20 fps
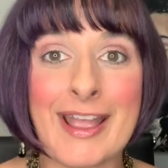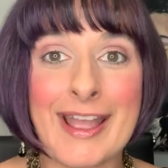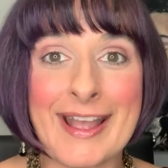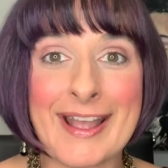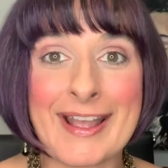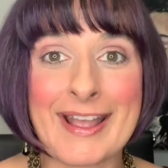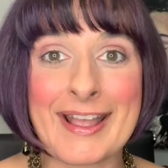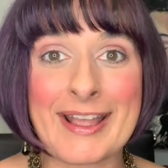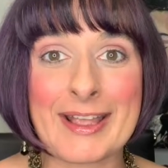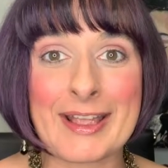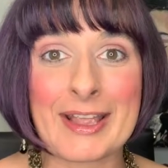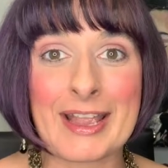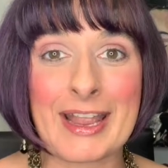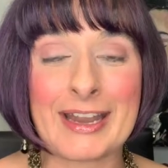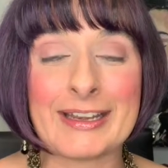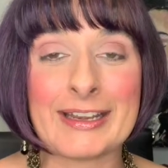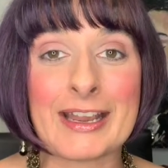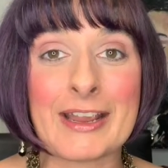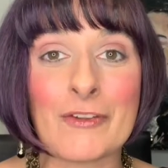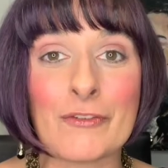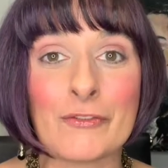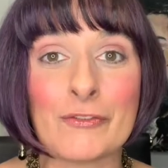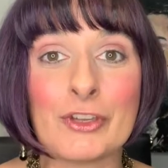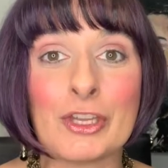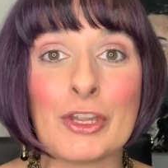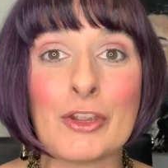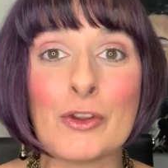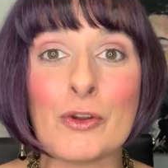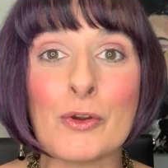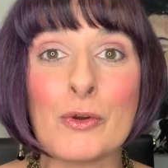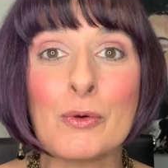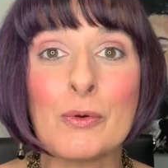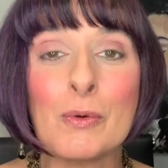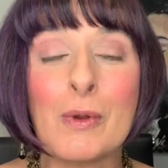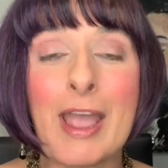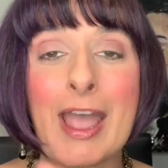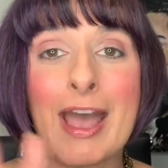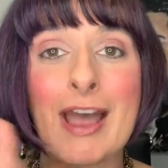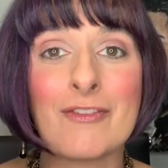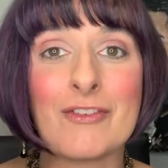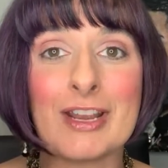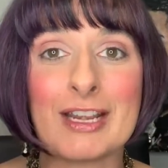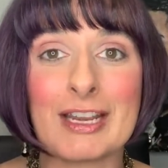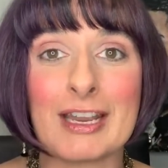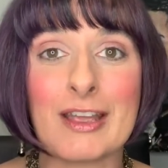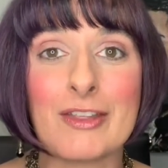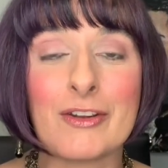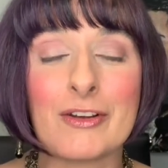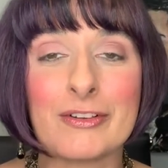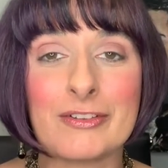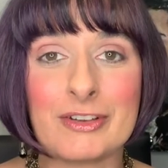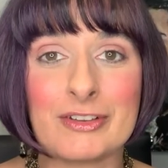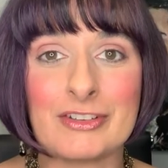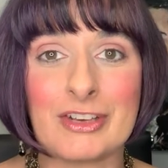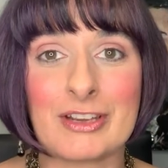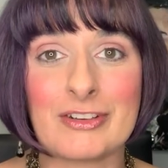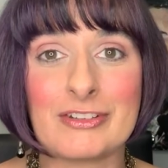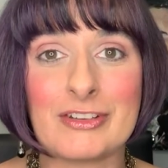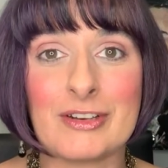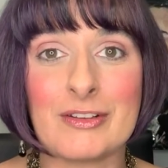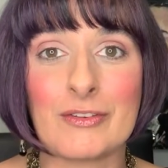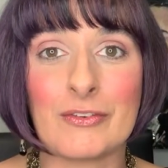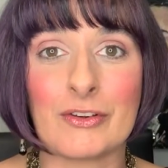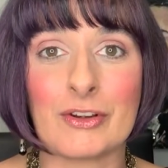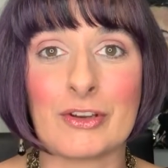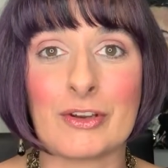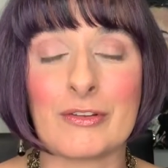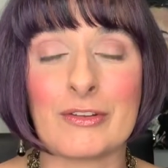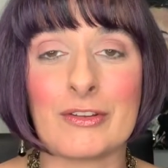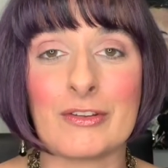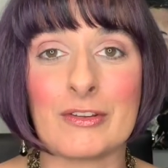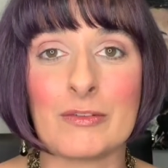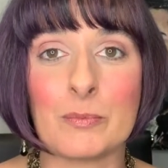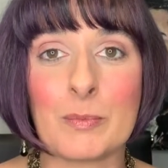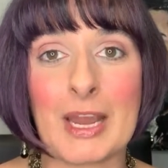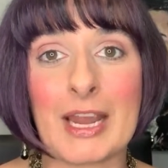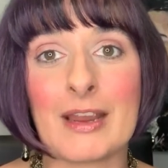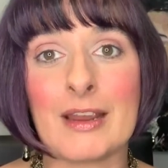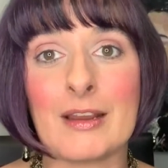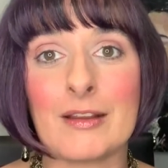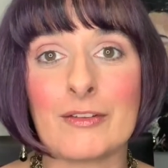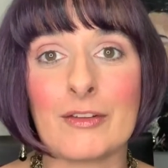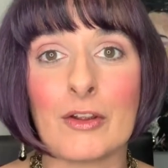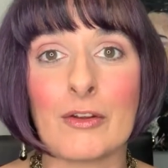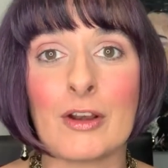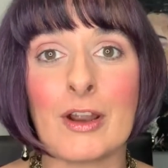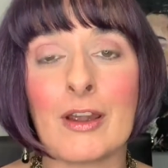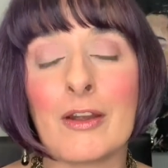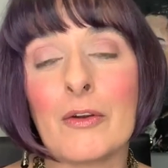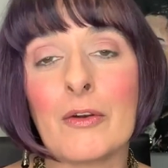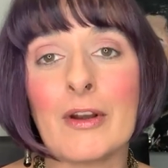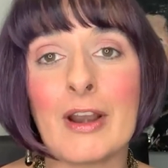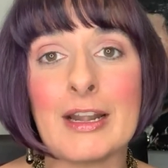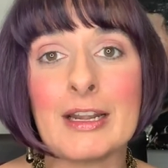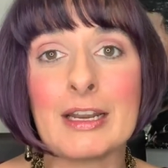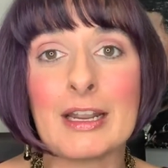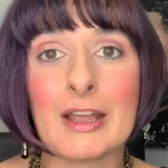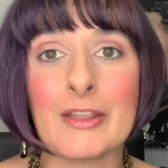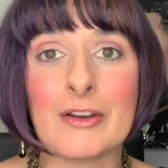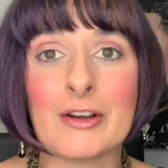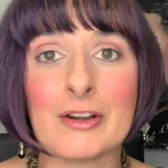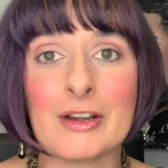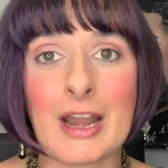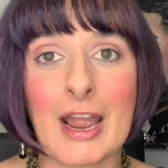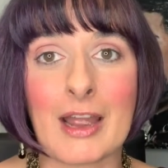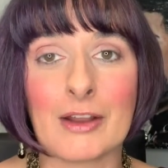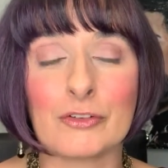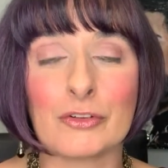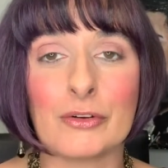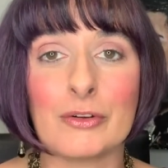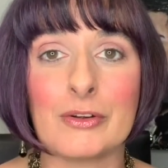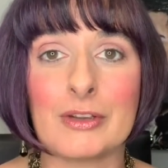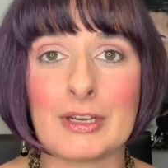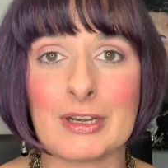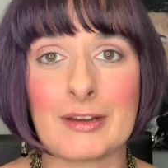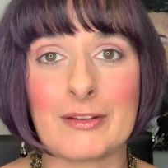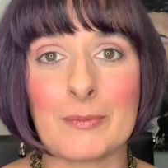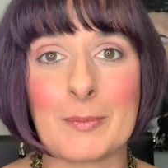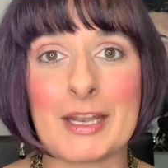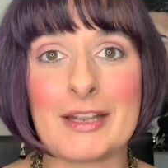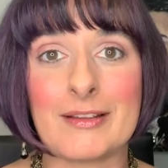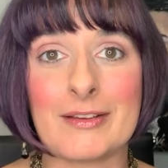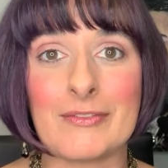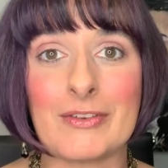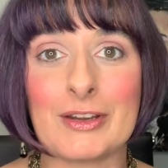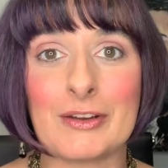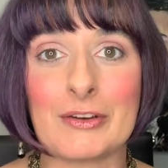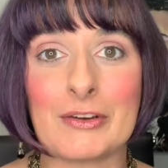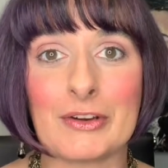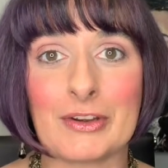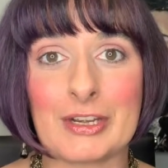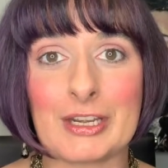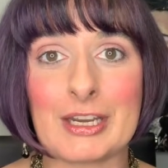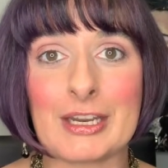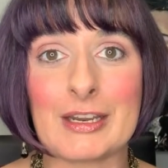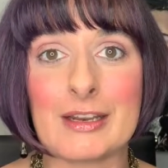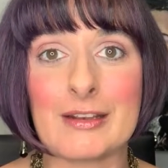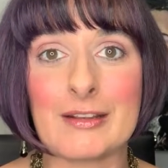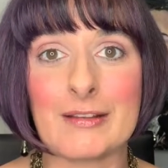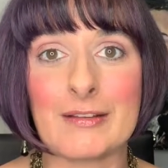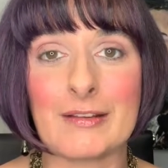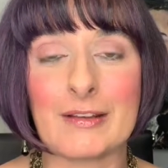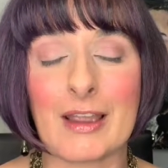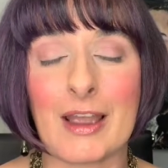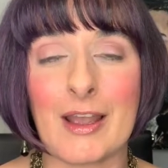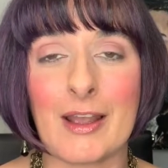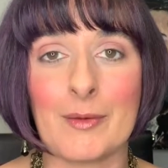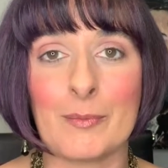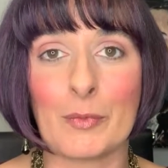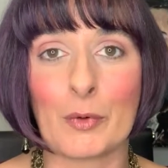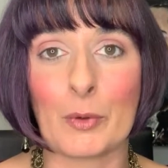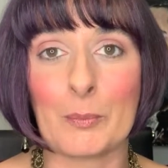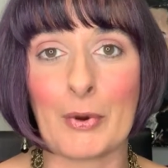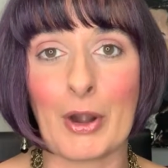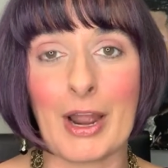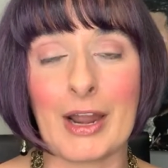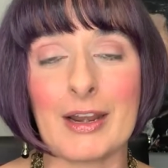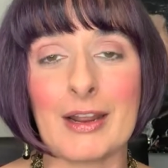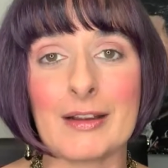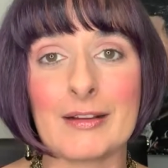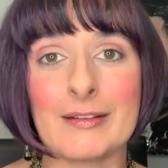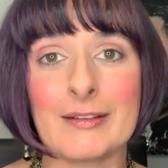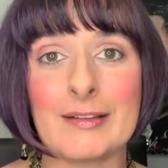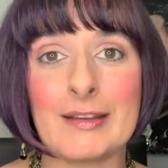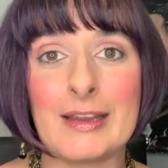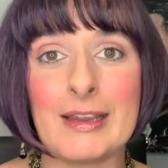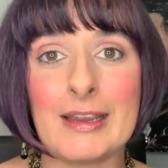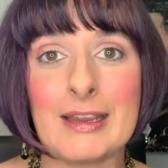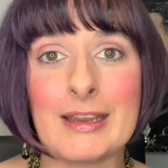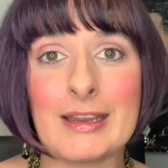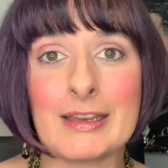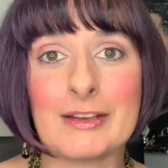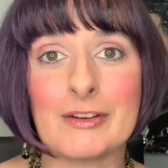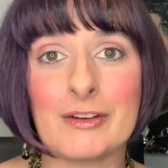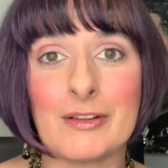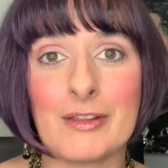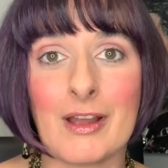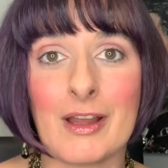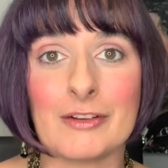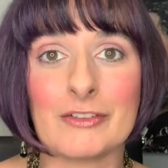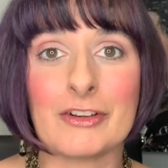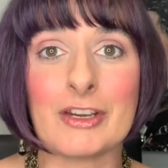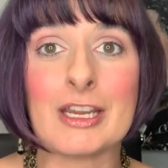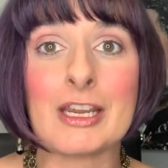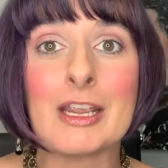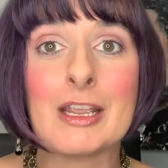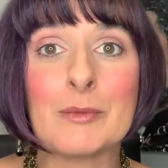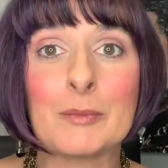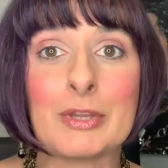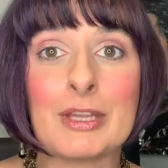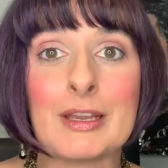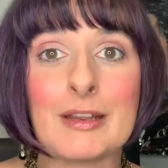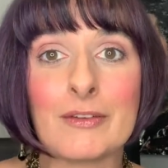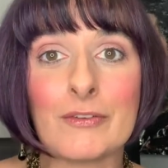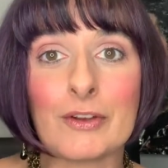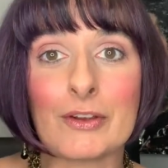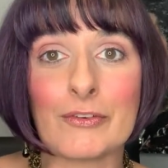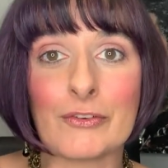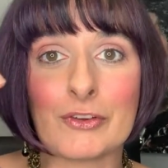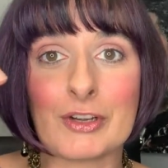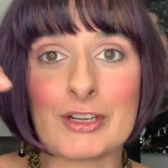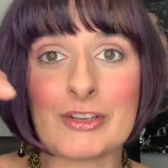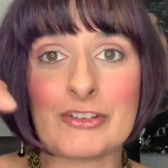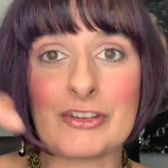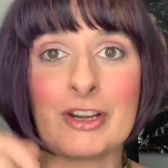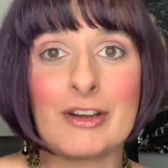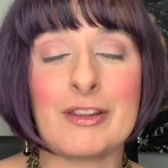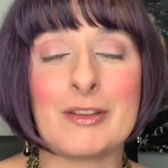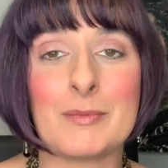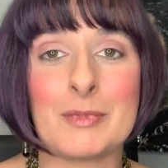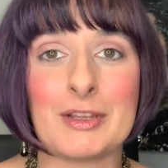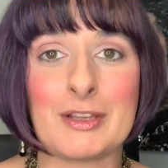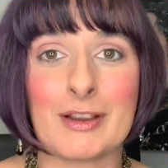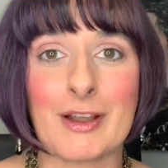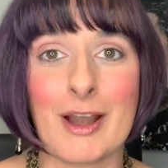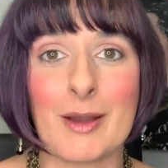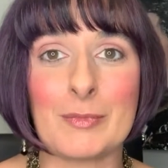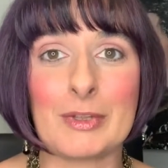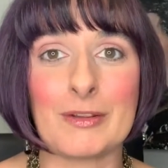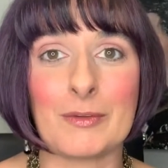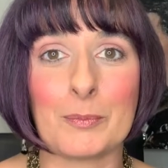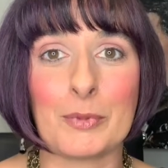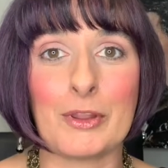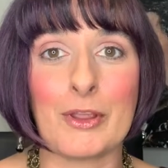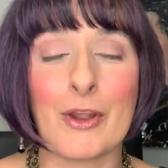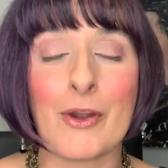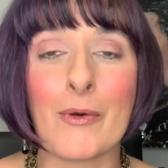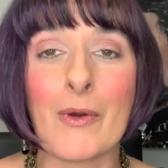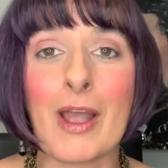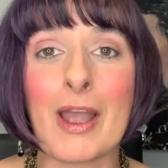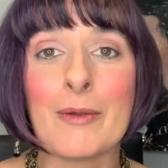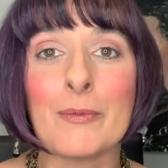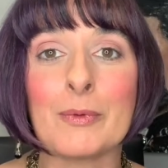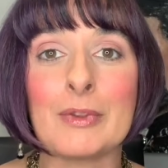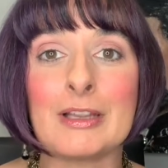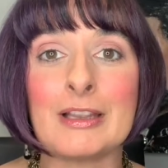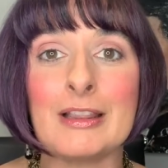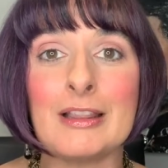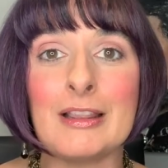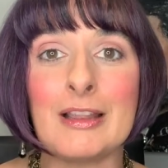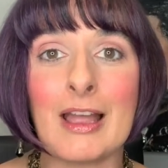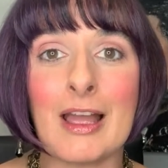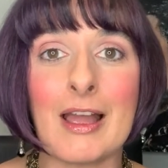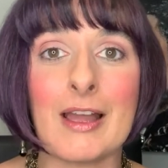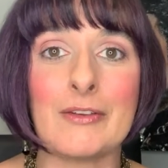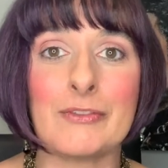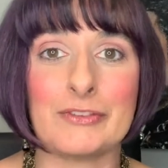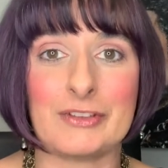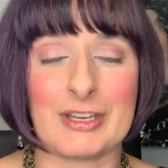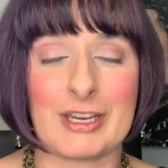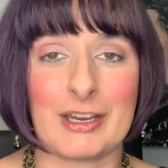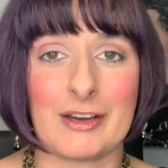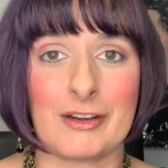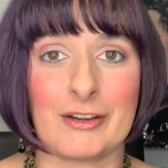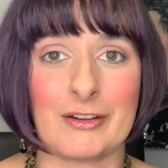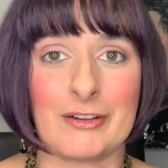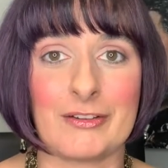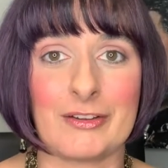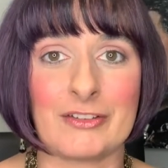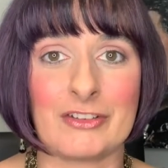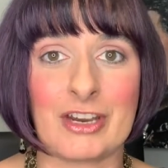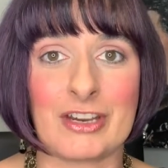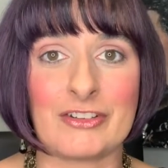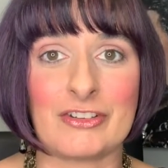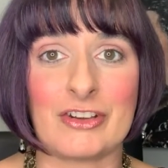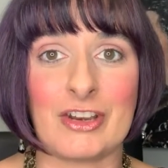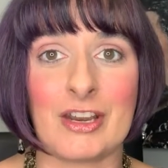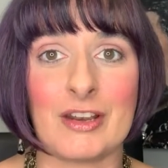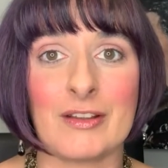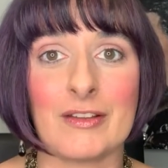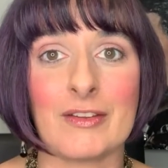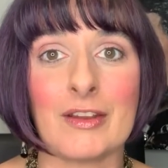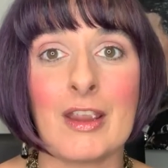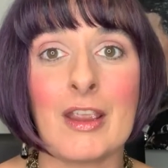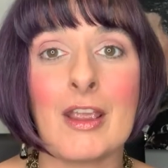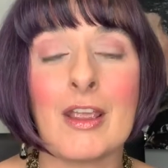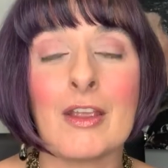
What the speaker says: And if you have any other suggestions for uses of baking soda or any other natural inexpensive ingredients or products in your laundry, please feel free to share them in the comments below. I would love to hear your suggestions.